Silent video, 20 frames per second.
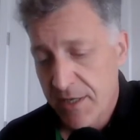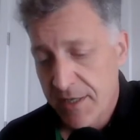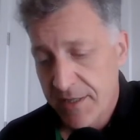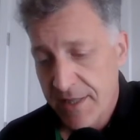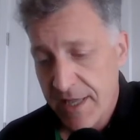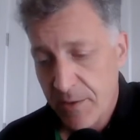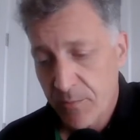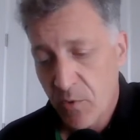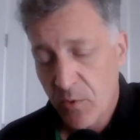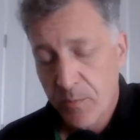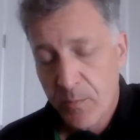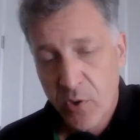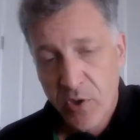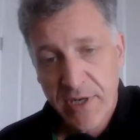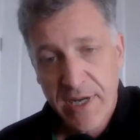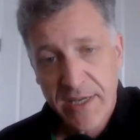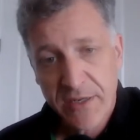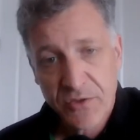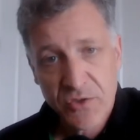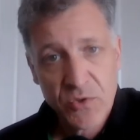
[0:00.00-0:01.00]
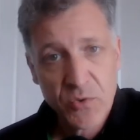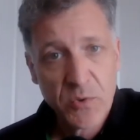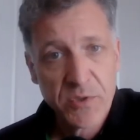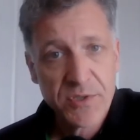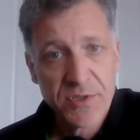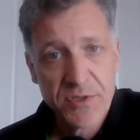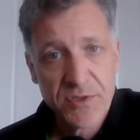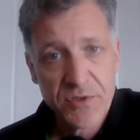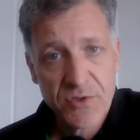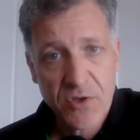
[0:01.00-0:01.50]
They will put out a
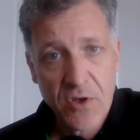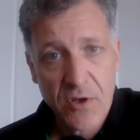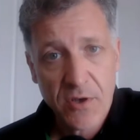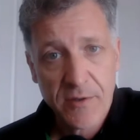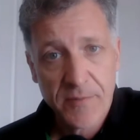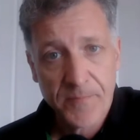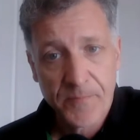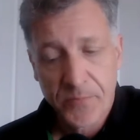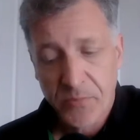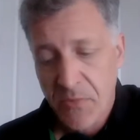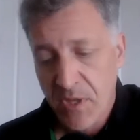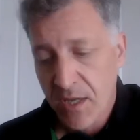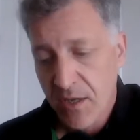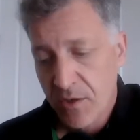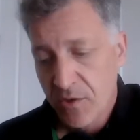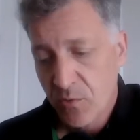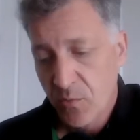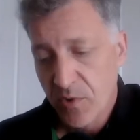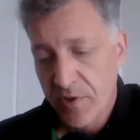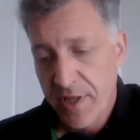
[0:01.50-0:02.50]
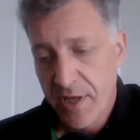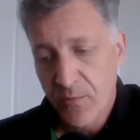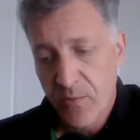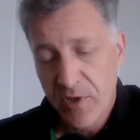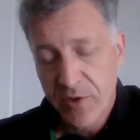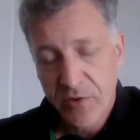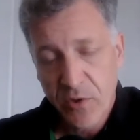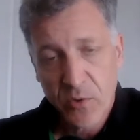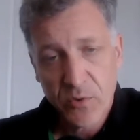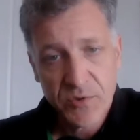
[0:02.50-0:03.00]
sources sought, where they
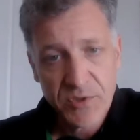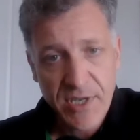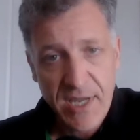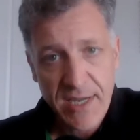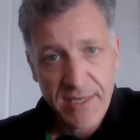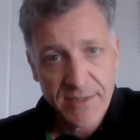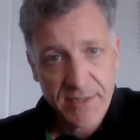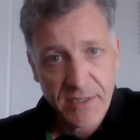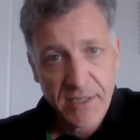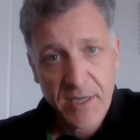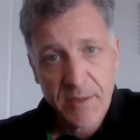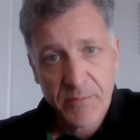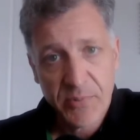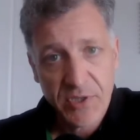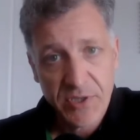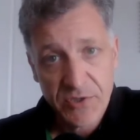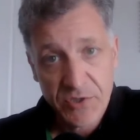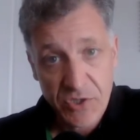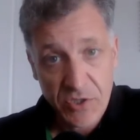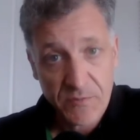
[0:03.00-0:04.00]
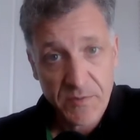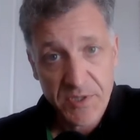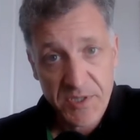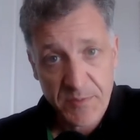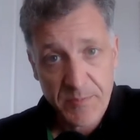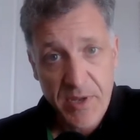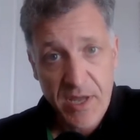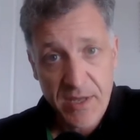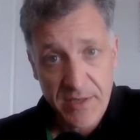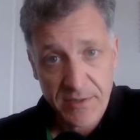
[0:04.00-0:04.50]
want those kinds of companies to
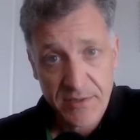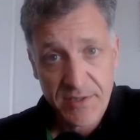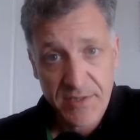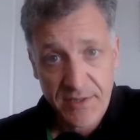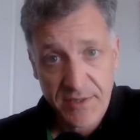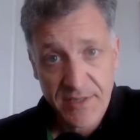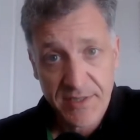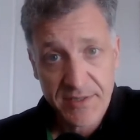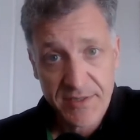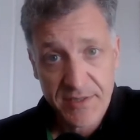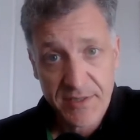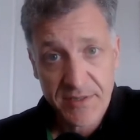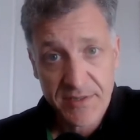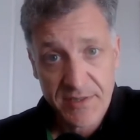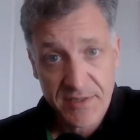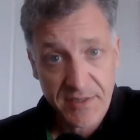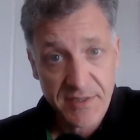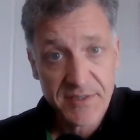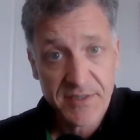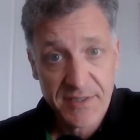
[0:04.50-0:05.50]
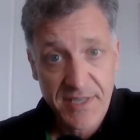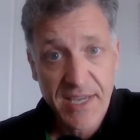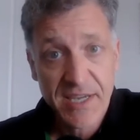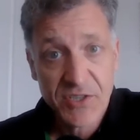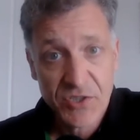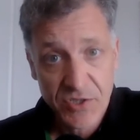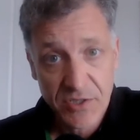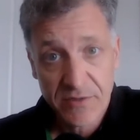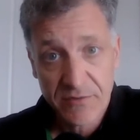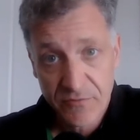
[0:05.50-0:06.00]
respond to this
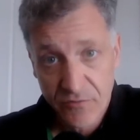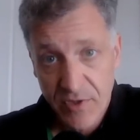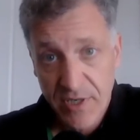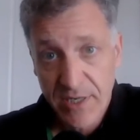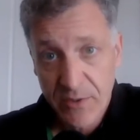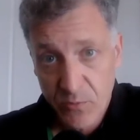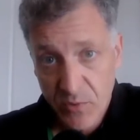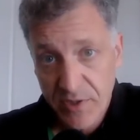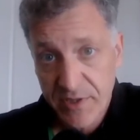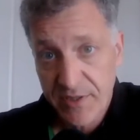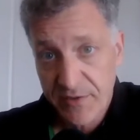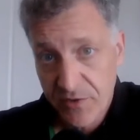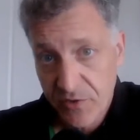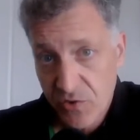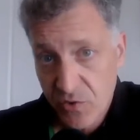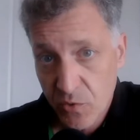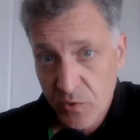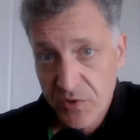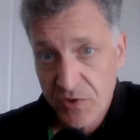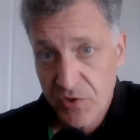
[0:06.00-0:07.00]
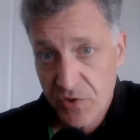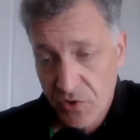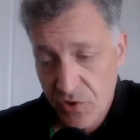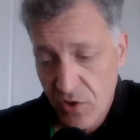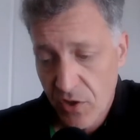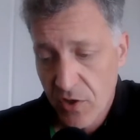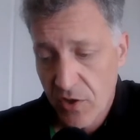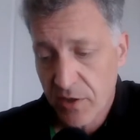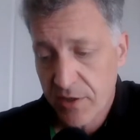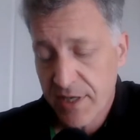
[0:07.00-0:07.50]
solicitation, right, within the sources
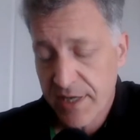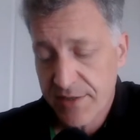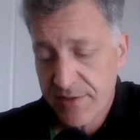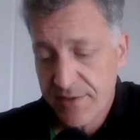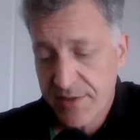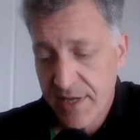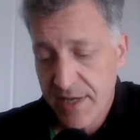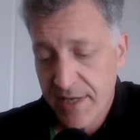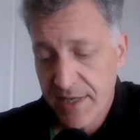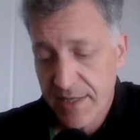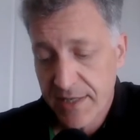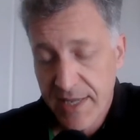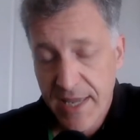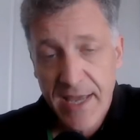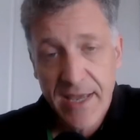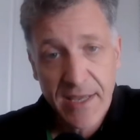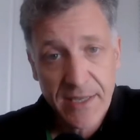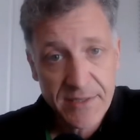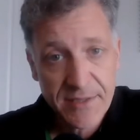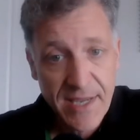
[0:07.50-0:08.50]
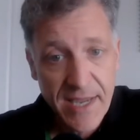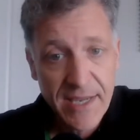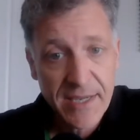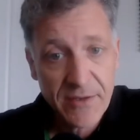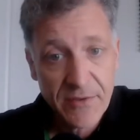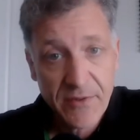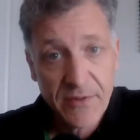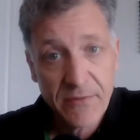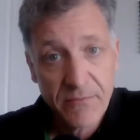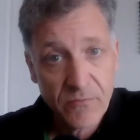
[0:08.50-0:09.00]
sought, and say, yes,
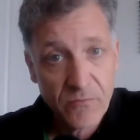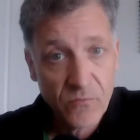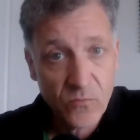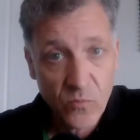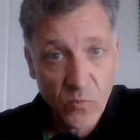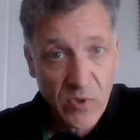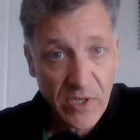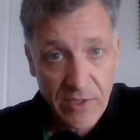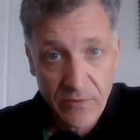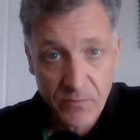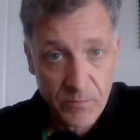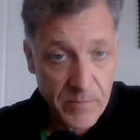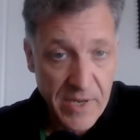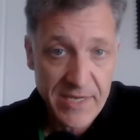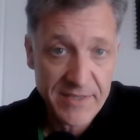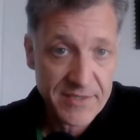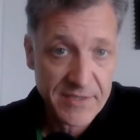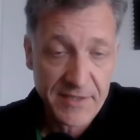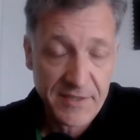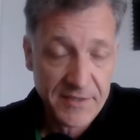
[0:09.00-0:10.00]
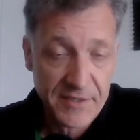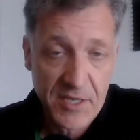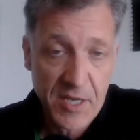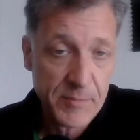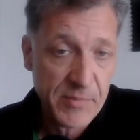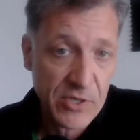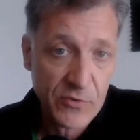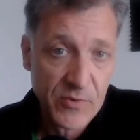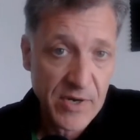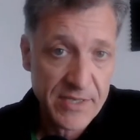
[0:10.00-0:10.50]
hey, we basically, the
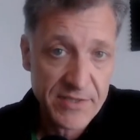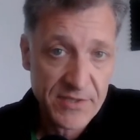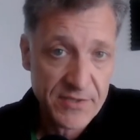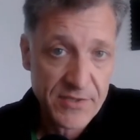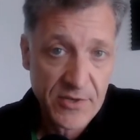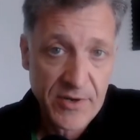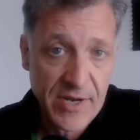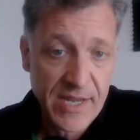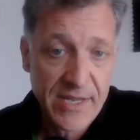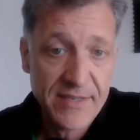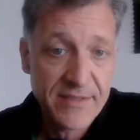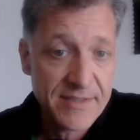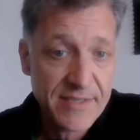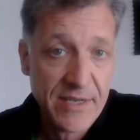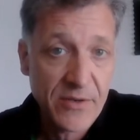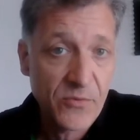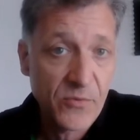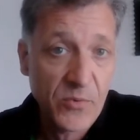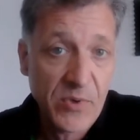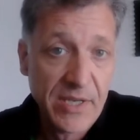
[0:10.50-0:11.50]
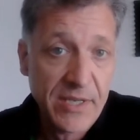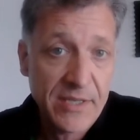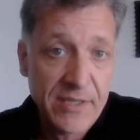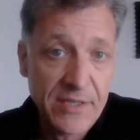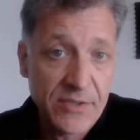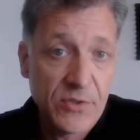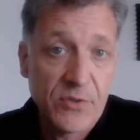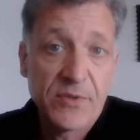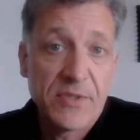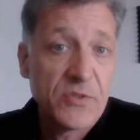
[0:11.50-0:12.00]
company raises their hand and say, we
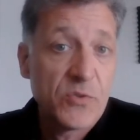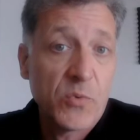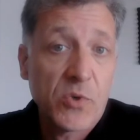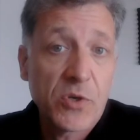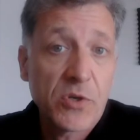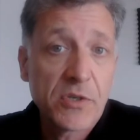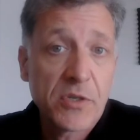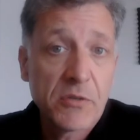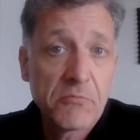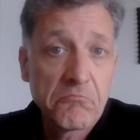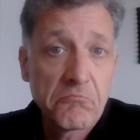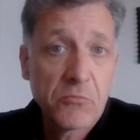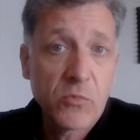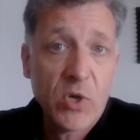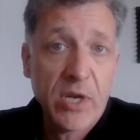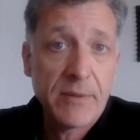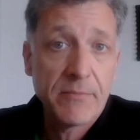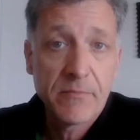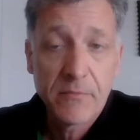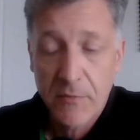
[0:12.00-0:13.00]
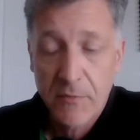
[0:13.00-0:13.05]
can do this work. Great.